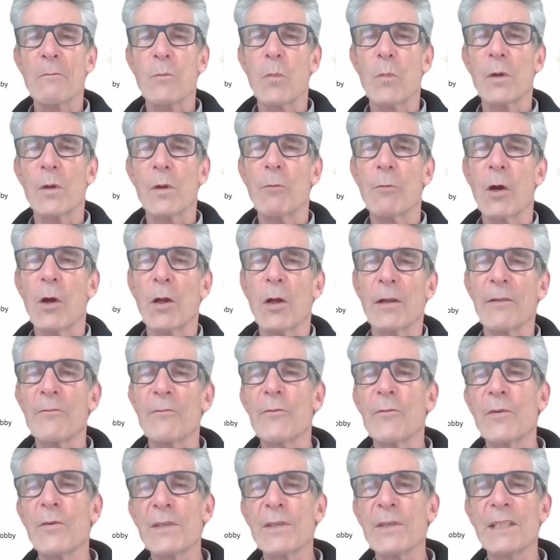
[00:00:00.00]
What role are
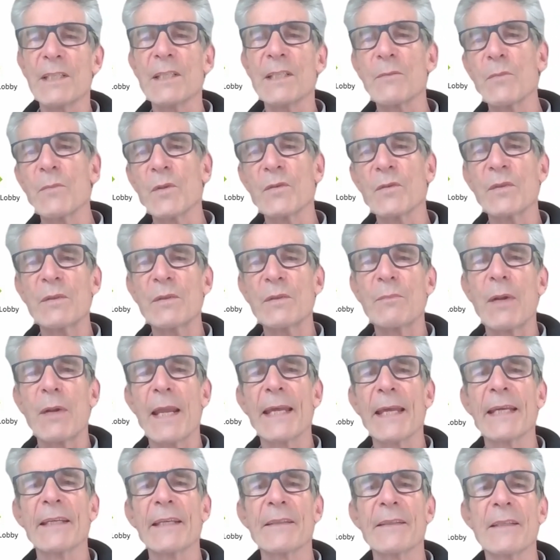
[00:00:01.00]
the voices moving
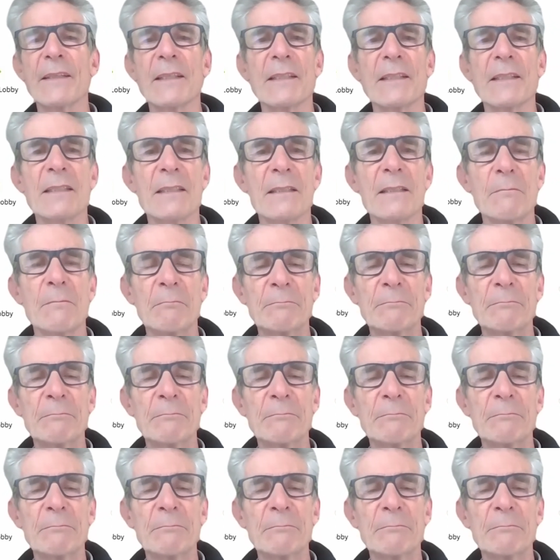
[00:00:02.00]
playing in this?